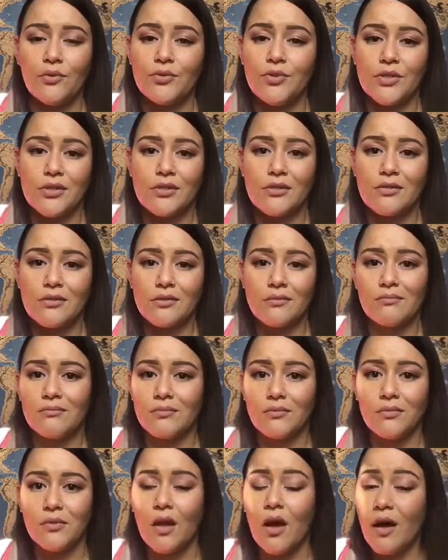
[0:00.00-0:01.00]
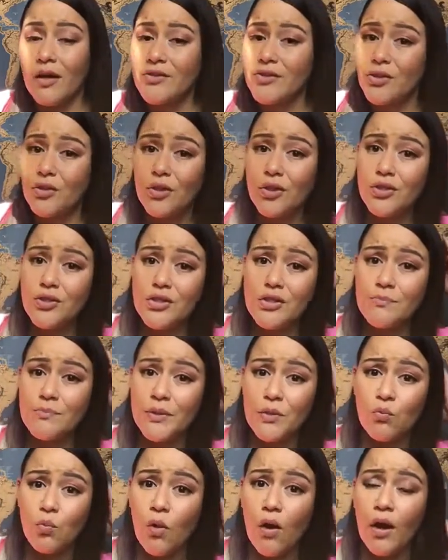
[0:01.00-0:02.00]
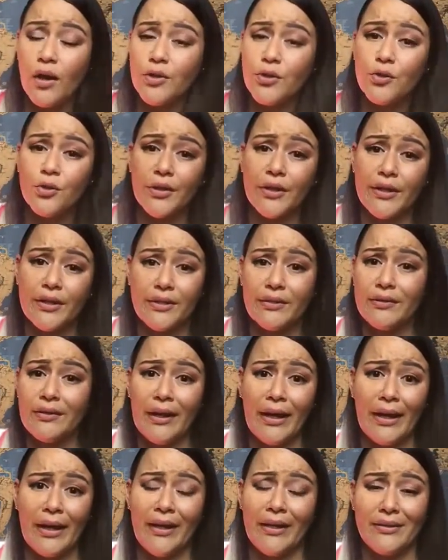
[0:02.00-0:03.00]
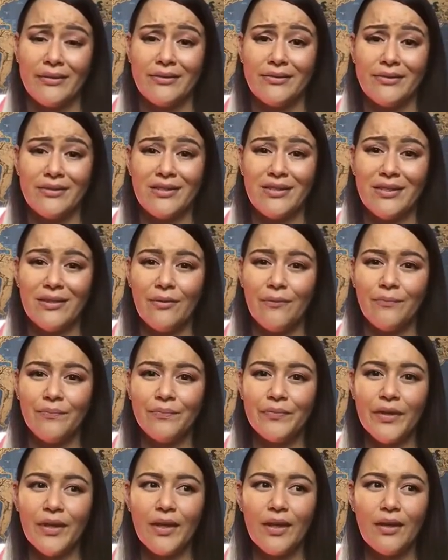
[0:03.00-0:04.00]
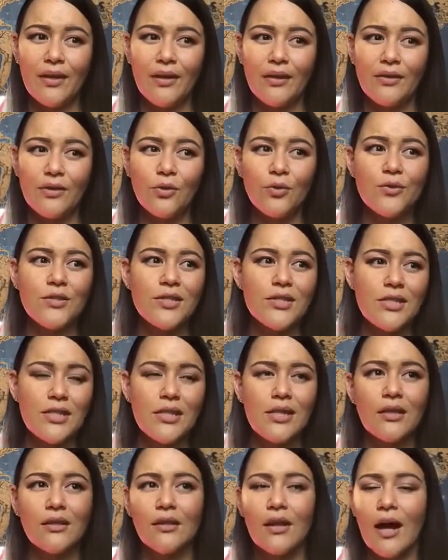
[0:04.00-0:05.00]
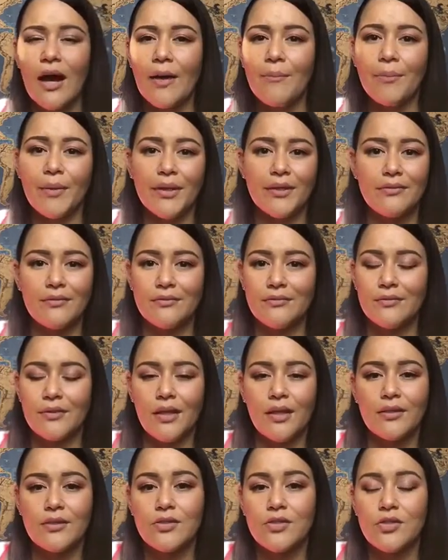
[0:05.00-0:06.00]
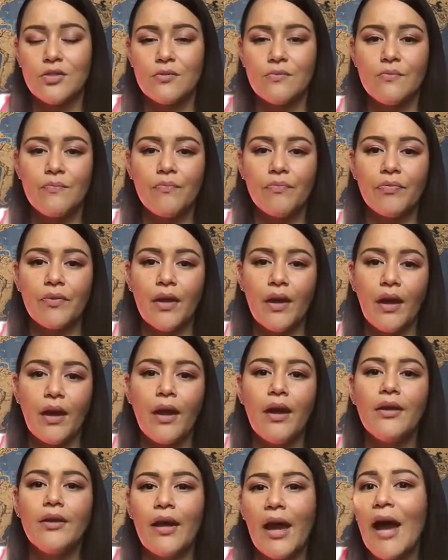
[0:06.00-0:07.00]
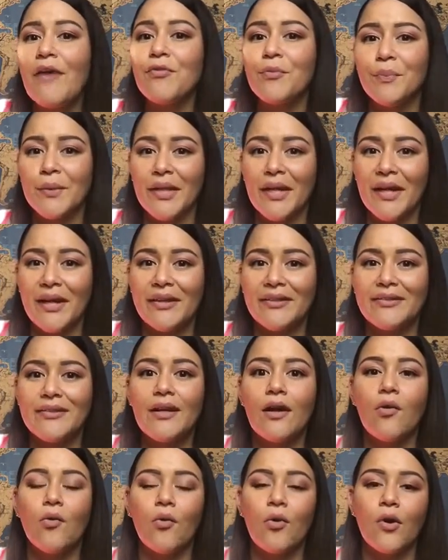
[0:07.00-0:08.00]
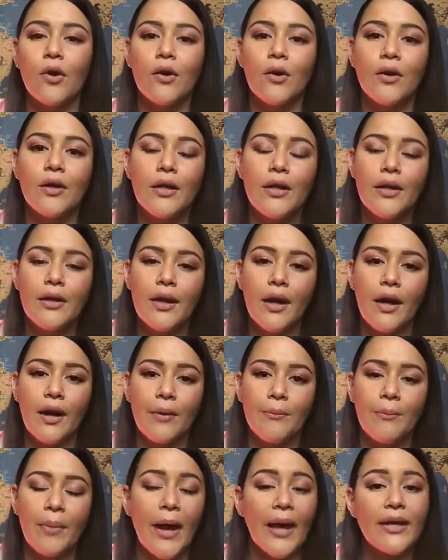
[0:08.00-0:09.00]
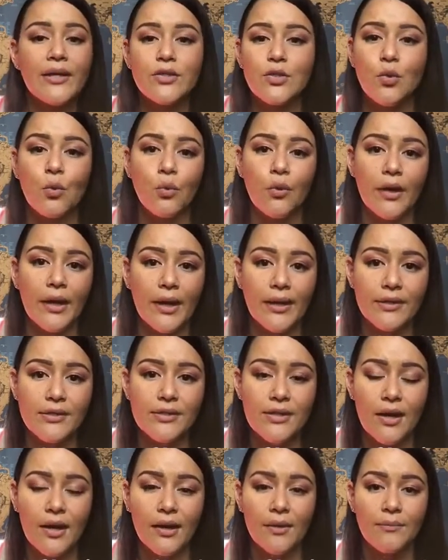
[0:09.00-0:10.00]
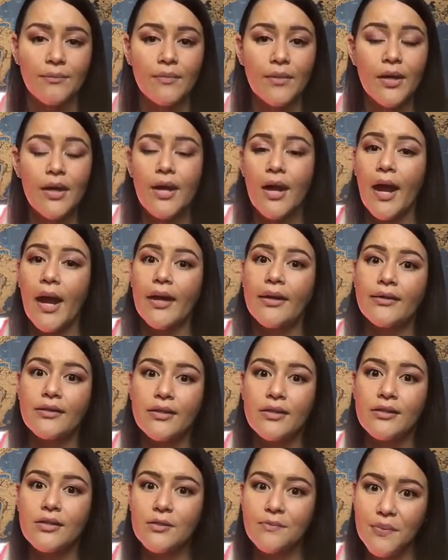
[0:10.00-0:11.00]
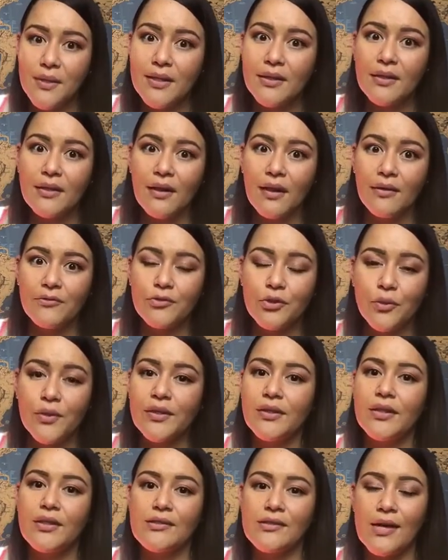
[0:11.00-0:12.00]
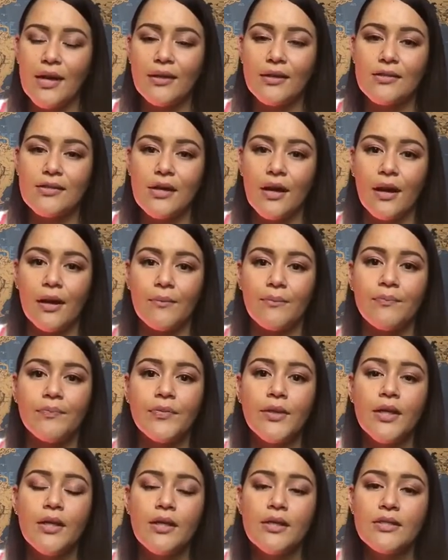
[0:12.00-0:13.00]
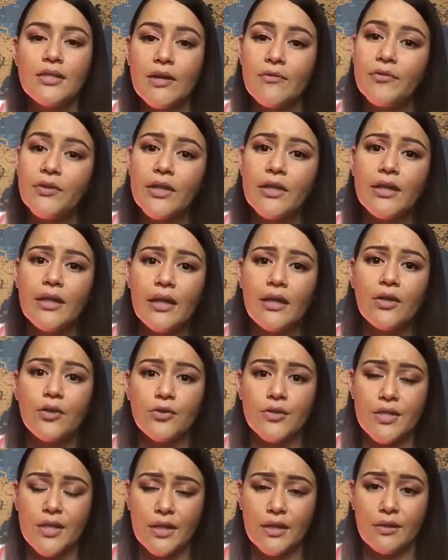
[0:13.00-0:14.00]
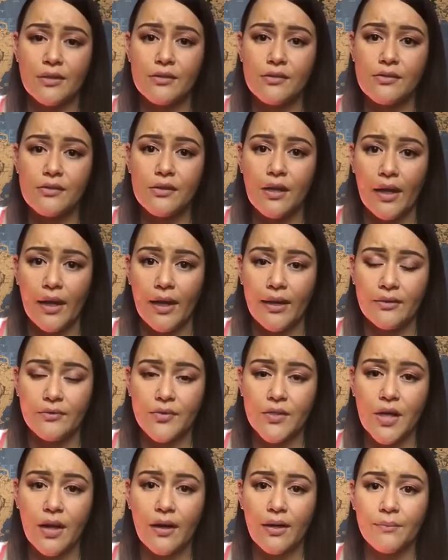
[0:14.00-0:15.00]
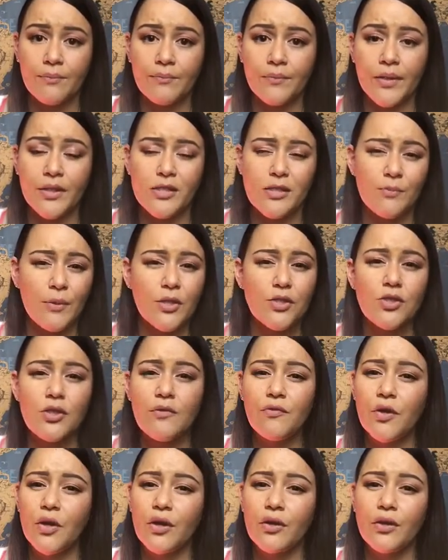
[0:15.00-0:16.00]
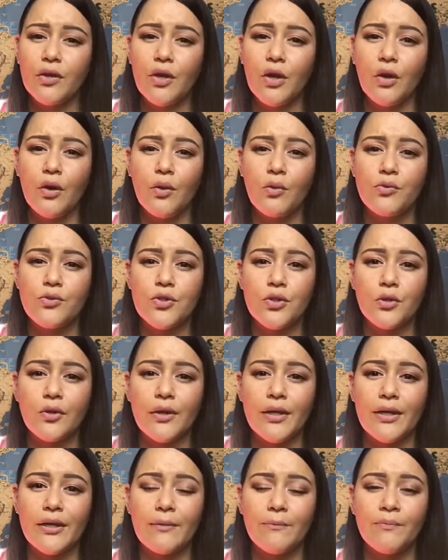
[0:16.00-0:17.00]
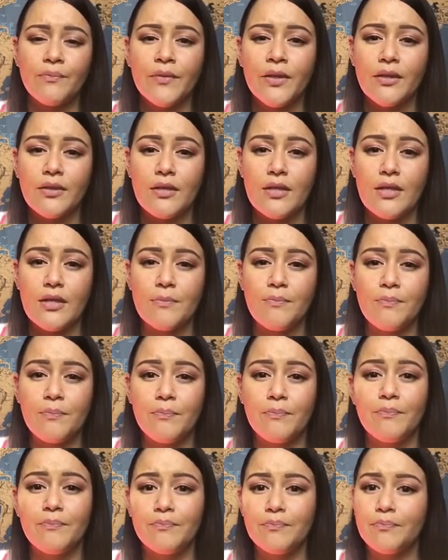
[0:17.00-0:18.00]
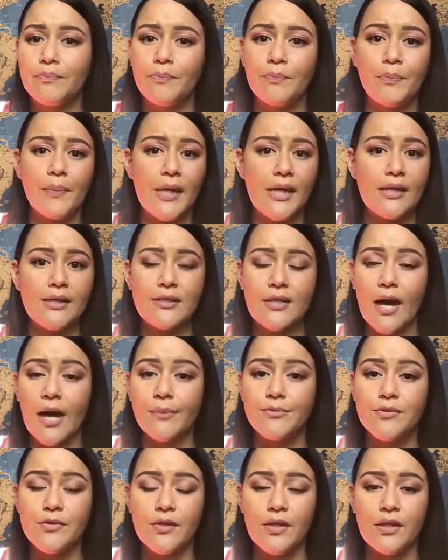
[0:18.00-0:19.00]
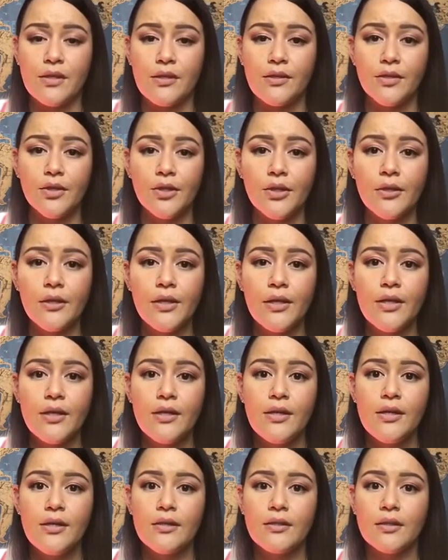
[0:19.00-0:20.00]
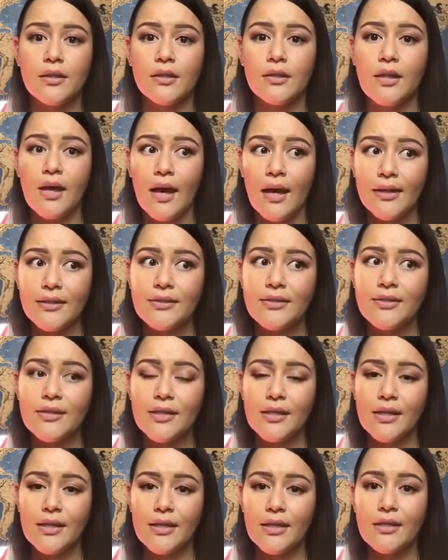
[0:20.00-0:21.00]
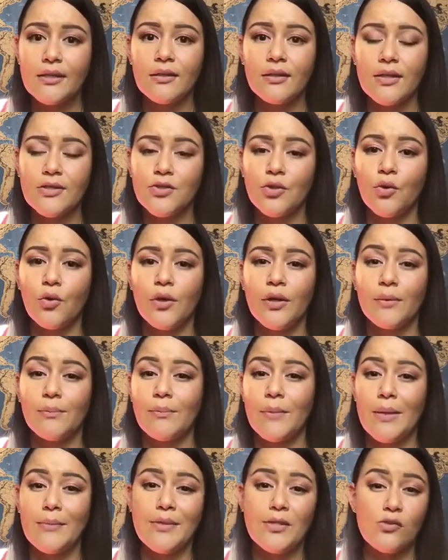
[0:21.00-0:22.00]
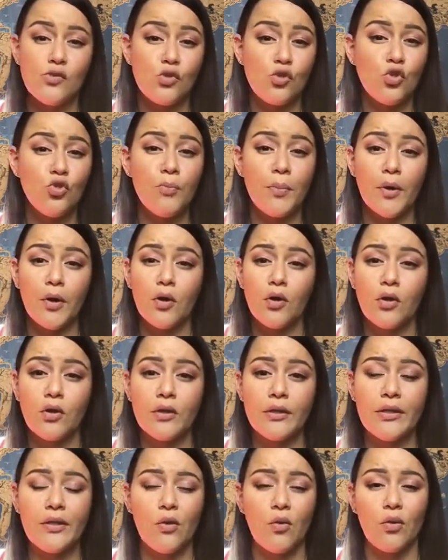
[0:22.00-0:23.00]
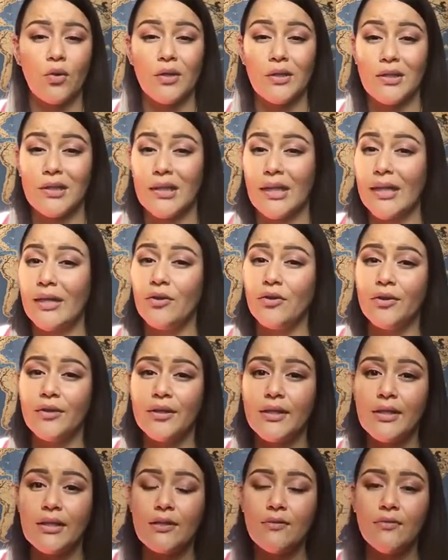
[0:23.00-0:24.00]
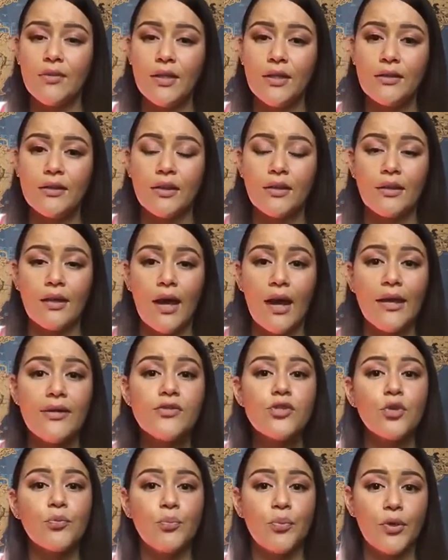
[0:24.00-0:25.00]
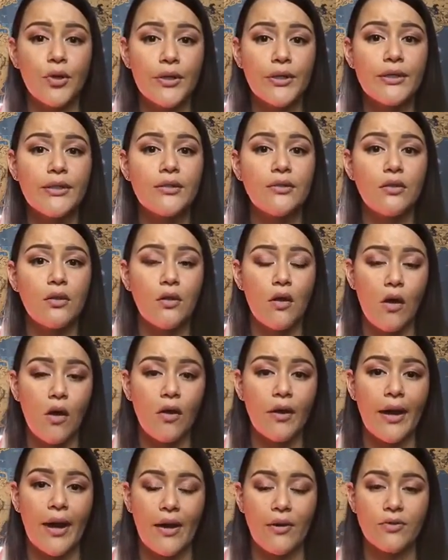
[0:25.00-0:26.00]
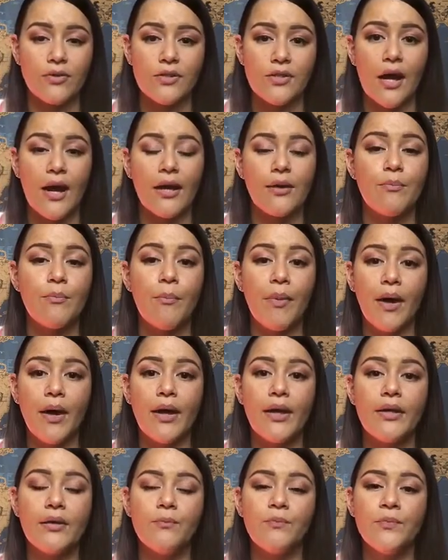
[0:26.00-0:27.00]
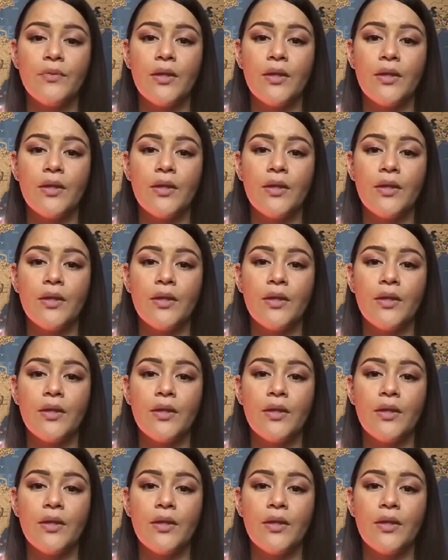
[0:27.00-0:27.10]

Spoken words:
just lost, you could just be wandering, and you'll see a lot, but it's have a plan or buy a tour ahead of time. And speaking of doing things ahead of time, definitely get your tickets ahead of time, especially if you're going to go during the peak times of the year. The lines to get in, unless you're going maybe super early or later in the evening, the lines are pretty long outside. But